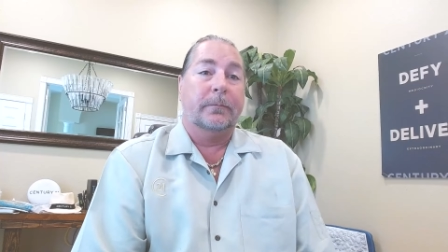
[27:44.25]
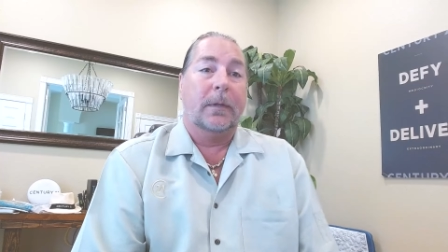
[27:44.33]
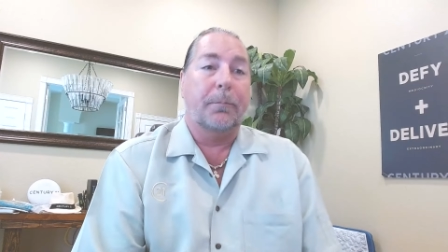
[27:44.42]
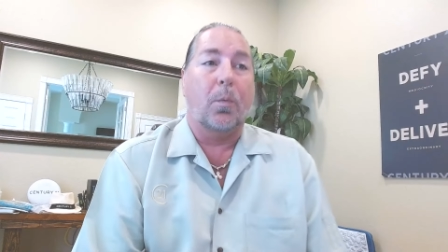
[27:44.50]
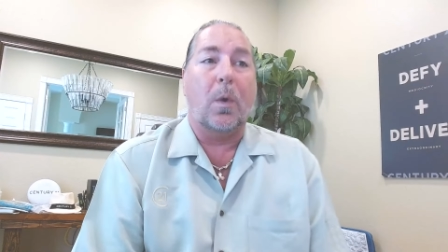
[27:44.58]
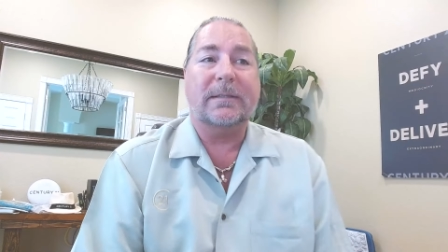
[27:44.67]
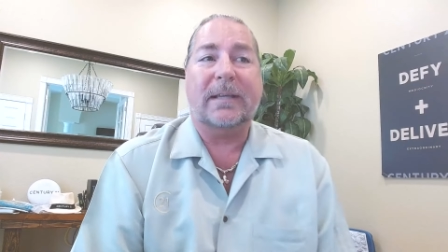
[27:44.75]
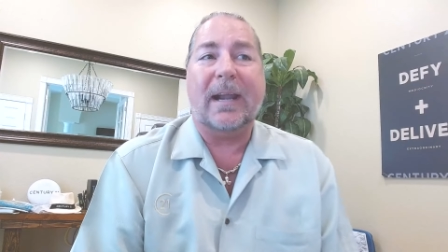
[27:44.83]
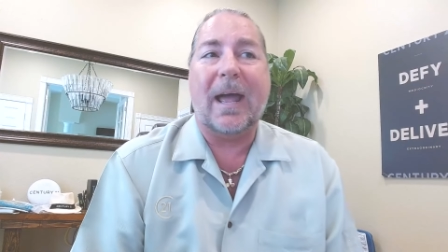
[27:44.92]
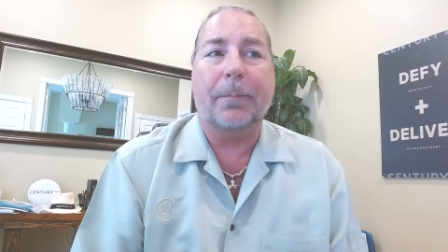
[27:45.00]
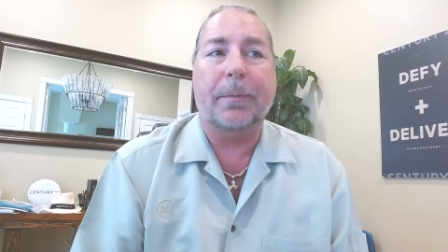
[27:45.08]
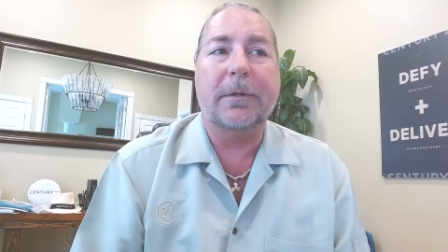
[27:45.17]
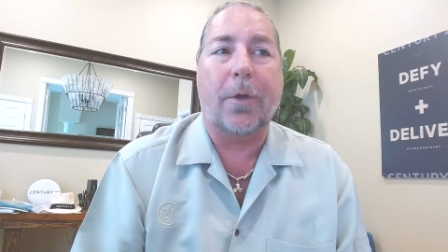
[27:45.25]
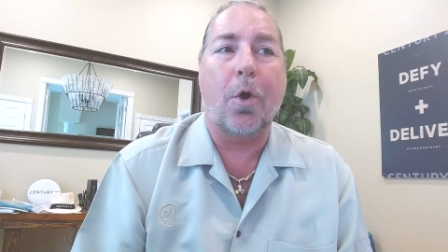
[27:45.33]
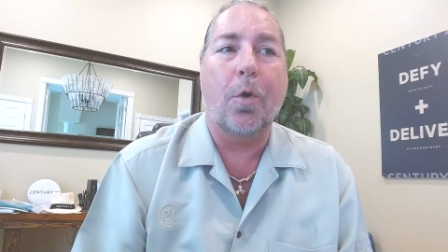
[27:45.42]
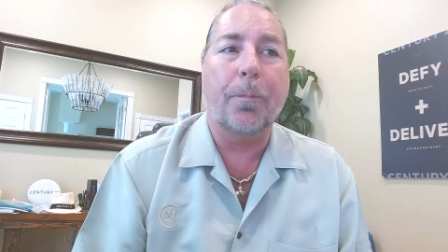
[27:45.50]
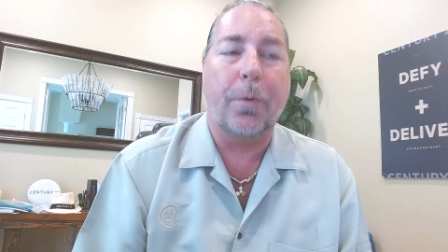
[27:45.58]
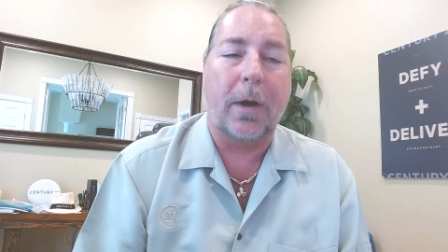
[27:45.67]
But what's going to happen to the
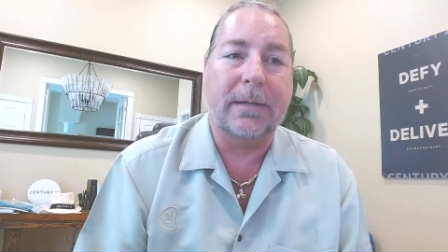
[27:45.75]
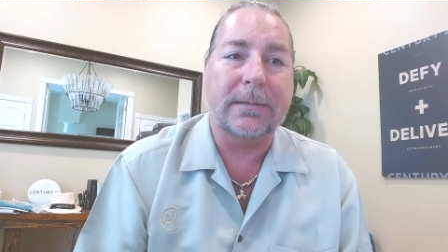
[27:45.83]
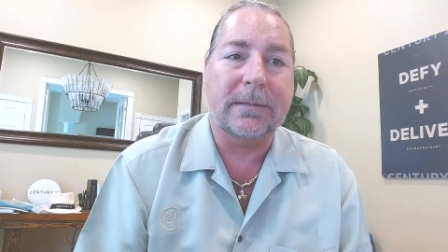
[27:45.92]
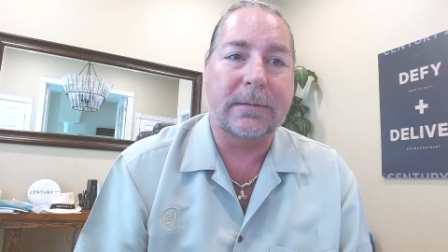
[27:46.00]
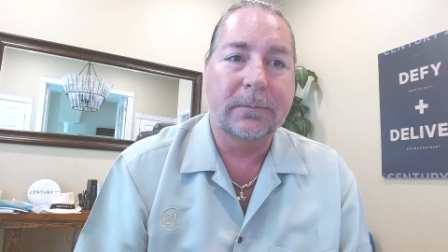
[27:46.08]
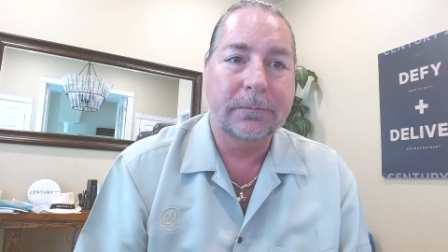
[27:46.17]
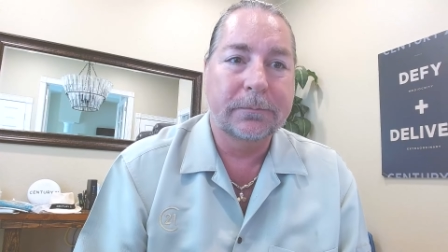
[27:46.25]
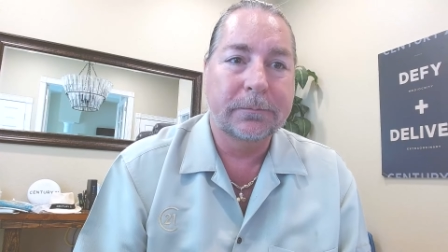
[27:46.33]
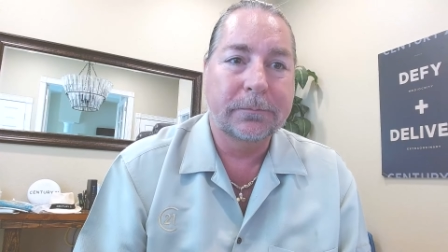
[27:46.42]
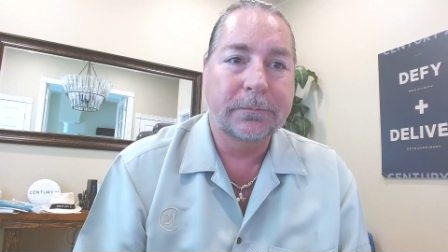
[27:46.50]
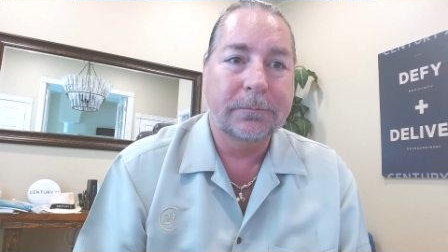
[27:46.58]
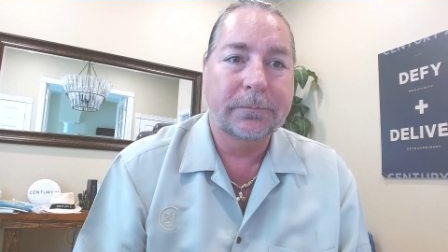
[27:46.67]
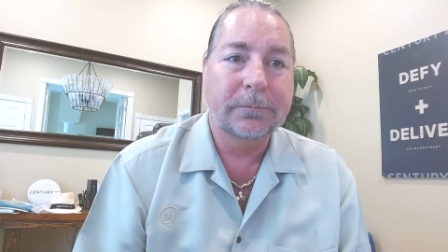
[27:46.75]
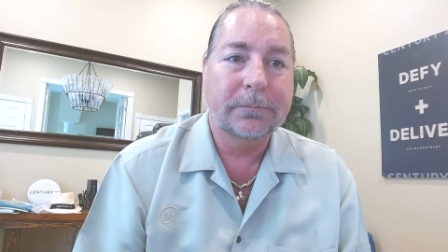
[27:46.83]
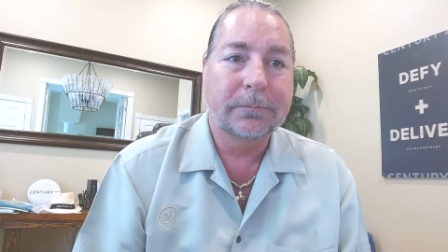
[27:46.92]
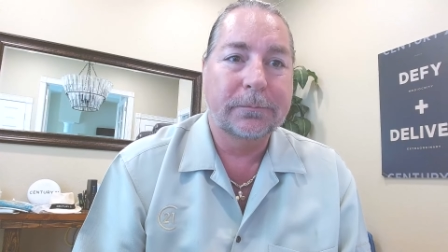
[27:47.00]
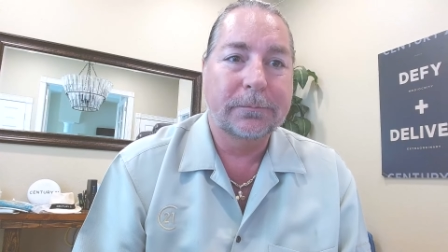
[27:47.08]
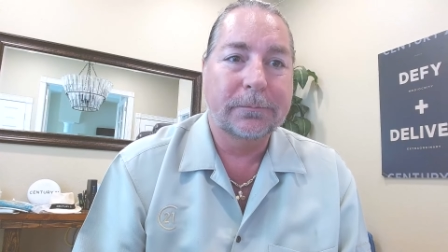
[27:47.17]
home price?
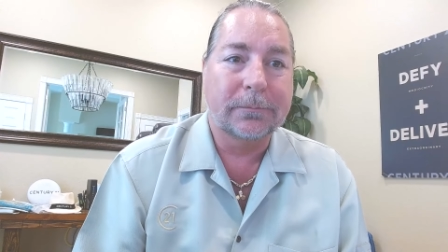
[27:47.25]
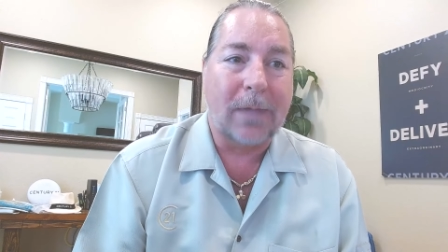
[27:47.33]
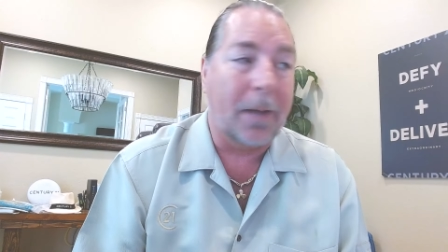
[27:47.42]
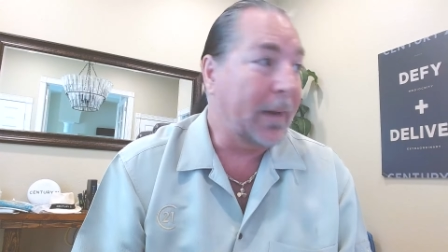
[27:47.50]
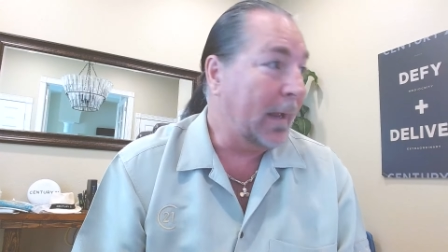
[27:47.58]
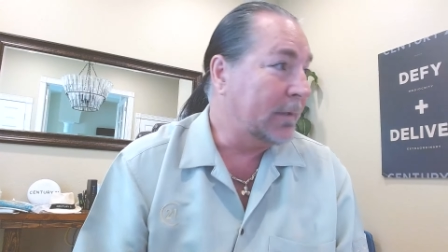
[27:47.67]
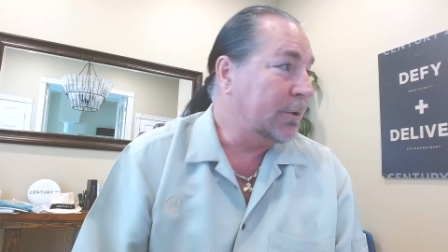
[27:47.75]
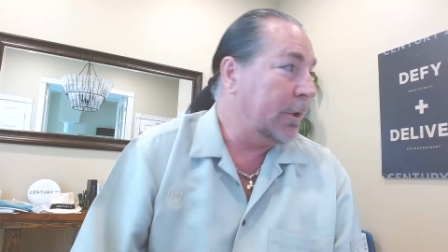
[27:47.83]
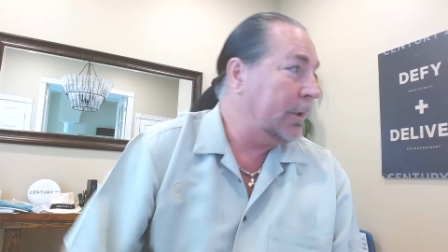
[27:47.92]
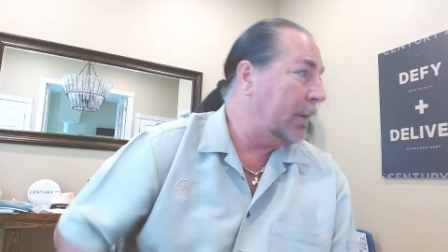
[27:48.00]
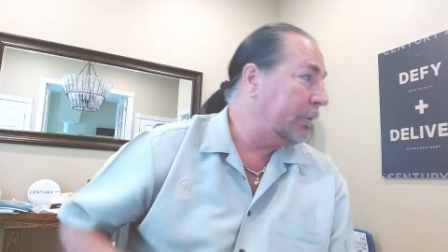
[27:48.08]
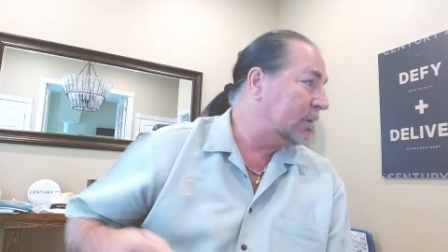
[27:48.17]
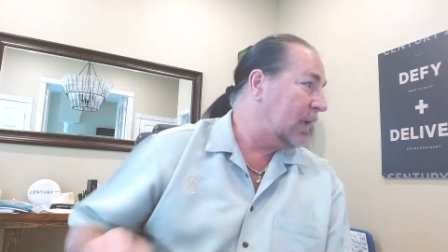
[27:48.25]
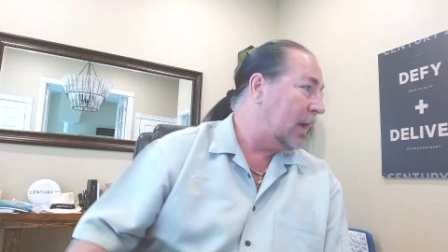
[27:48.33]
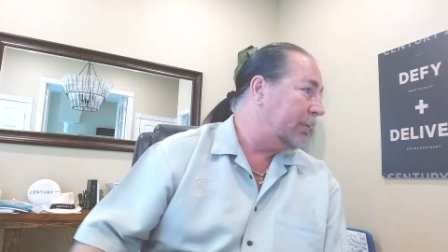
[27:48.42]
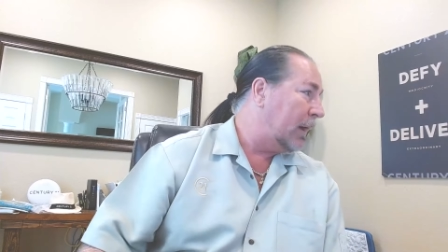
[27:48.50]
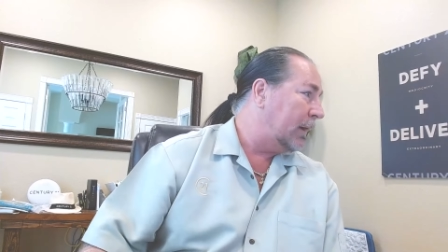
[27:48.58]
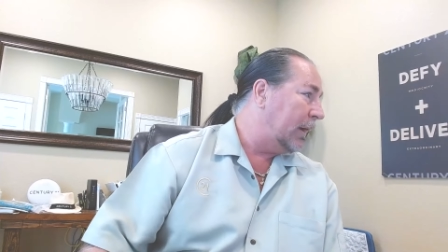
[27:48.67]
I mean, I can show you the
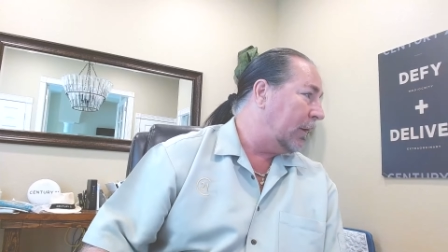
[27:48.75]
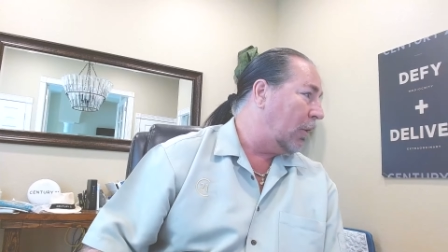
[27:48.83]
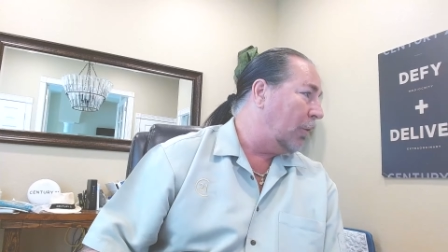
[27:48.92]
slide right here.